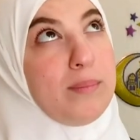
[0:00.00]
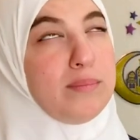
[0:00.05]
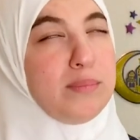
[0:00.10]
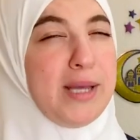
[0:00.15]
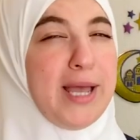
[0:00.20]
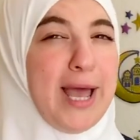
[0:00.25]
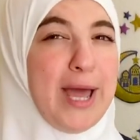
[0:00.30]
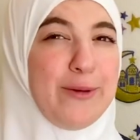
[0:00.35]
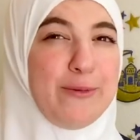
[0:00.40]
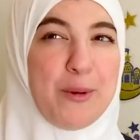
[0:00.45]

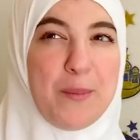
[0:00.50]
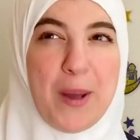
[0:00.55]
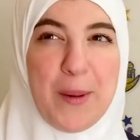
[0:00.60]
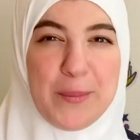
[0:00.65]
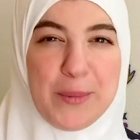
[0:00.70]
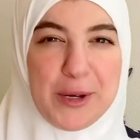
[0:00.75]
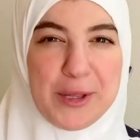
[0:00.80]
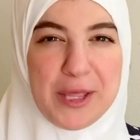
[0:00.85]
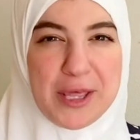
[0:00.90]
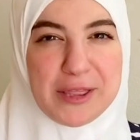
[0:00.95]
And
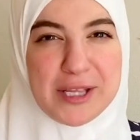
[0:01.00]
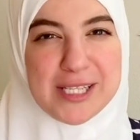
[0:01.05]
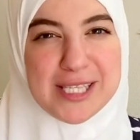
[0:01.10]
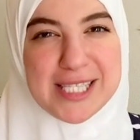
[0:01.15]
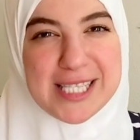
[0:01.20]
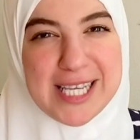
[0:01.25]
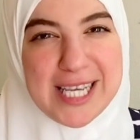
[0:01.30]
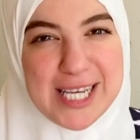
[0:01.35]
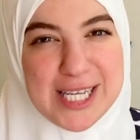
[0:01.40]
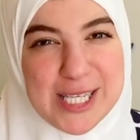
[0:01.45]
remember that the
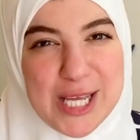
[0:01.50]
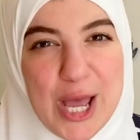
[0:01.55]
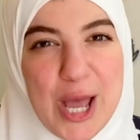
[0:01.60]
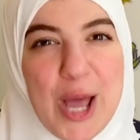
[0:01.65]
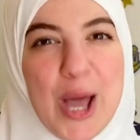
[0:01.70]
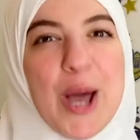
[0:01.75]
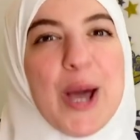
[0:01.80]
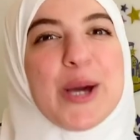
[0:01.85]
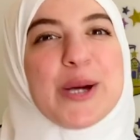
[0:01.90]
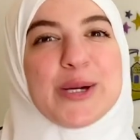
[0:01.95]
seed
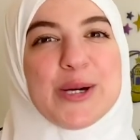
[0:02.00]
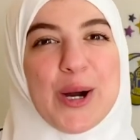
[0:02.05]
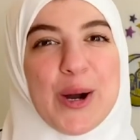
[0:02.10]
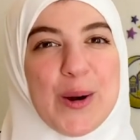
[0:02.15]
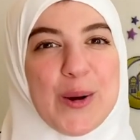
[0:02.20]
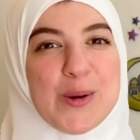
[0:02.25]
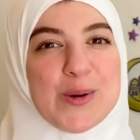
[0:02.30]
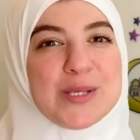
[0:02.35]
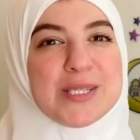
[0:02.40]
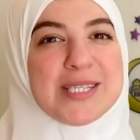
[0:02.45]

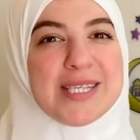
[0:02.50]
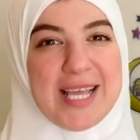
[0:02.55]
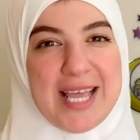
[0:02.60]
goes